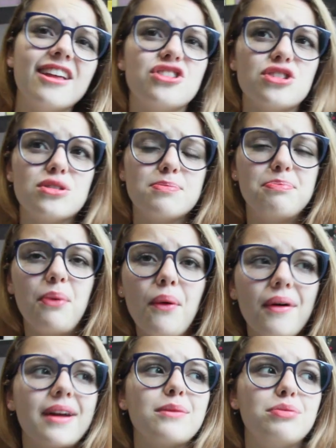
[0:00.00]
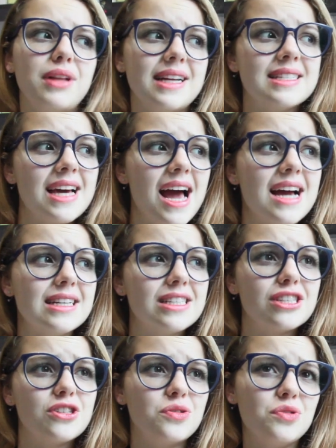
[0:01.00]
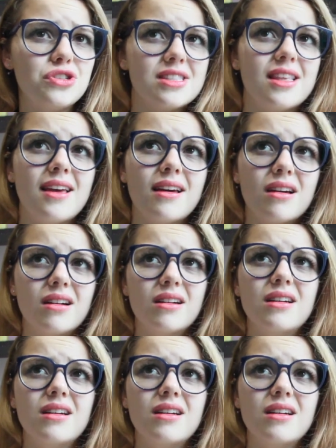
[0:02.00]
just boring plain text, you just think,